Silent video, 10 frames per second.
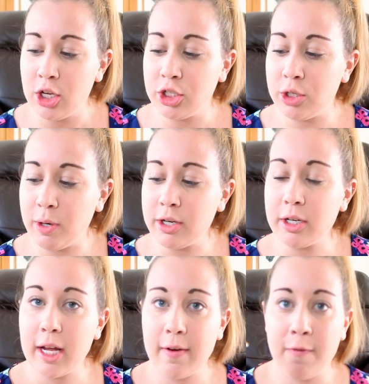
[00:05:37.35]
two
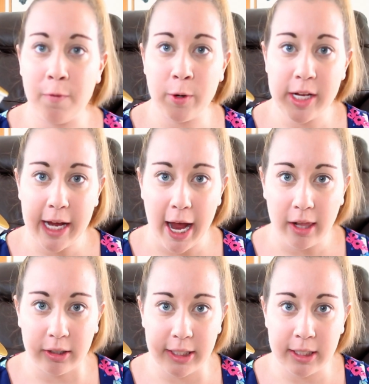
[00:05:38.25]
hundred forty
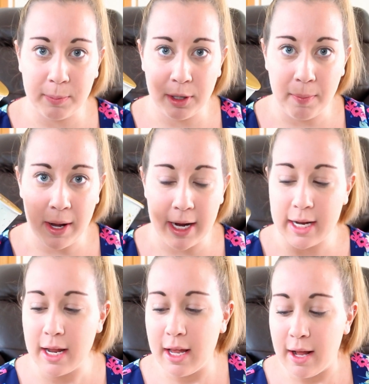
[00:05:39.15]
calories per
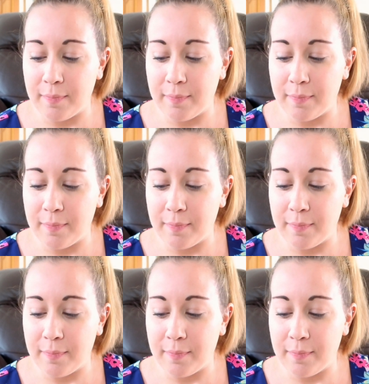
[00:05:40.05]
pint.